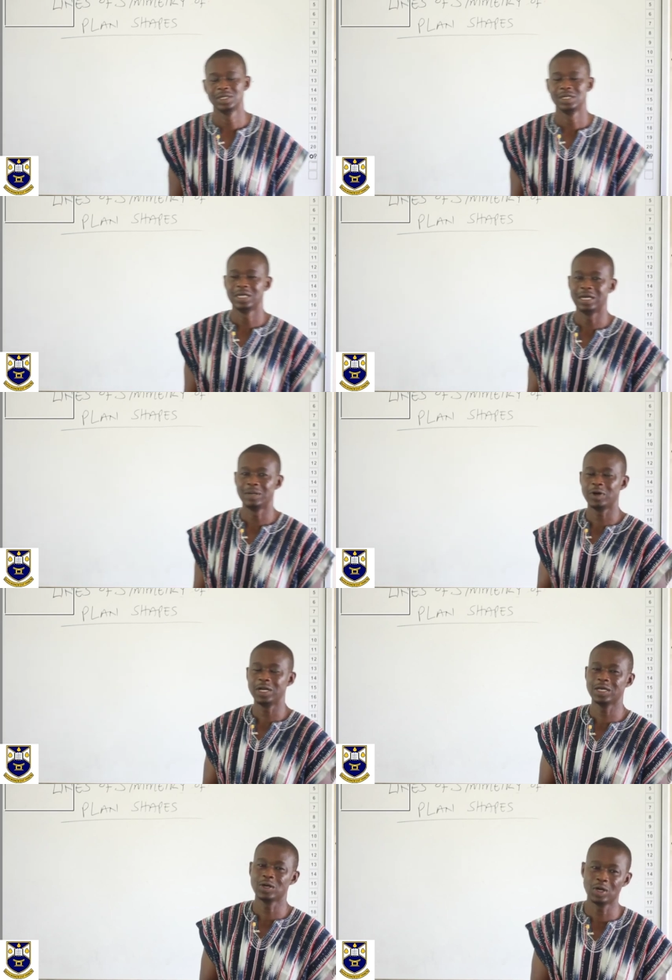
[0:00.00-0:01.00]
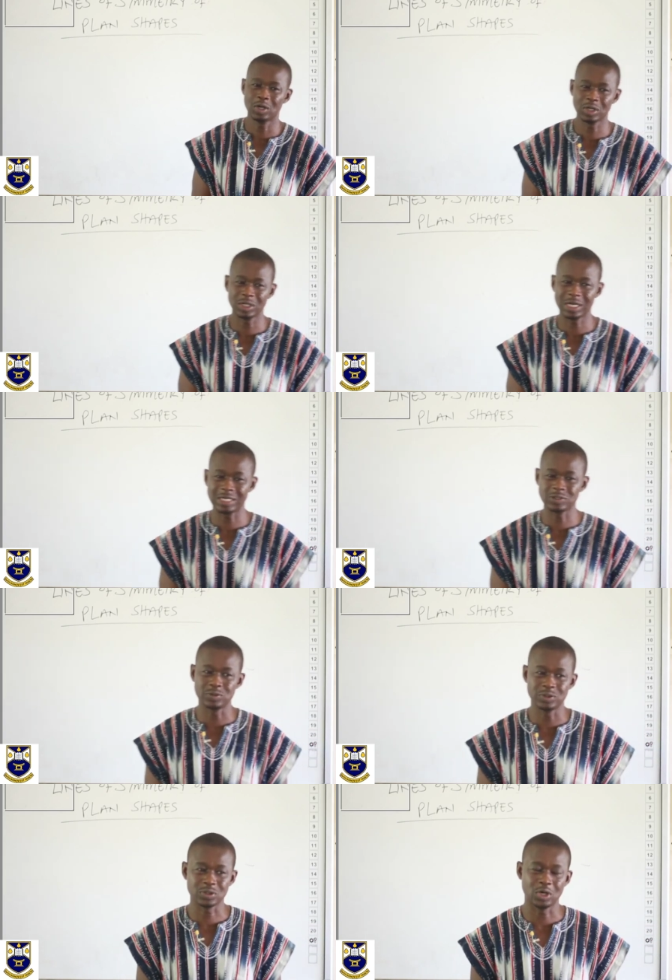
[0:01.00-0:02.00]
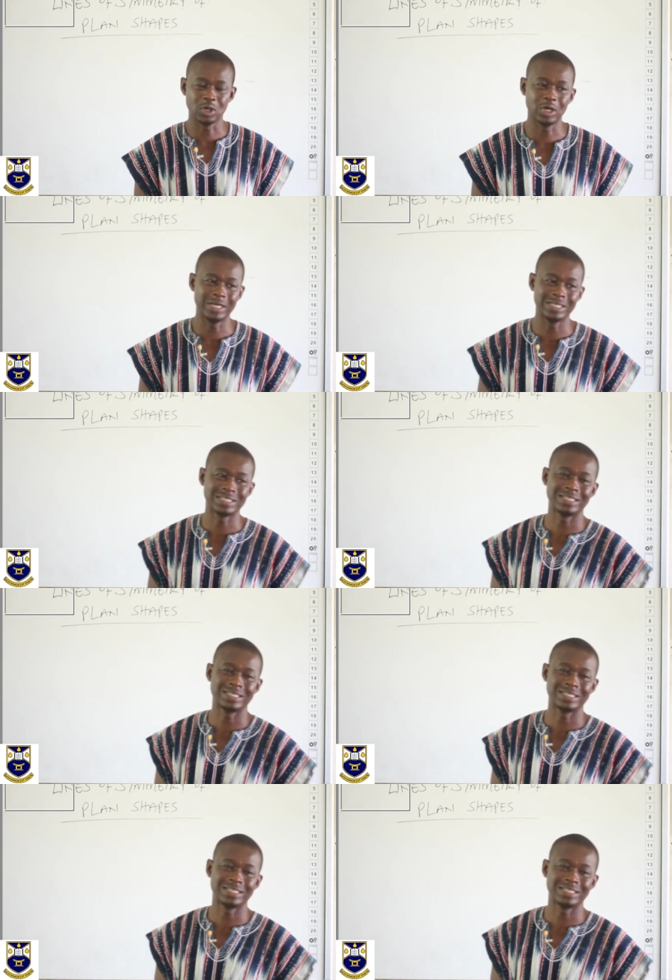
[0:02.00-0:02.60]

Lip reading: A polygon, as we saw, is a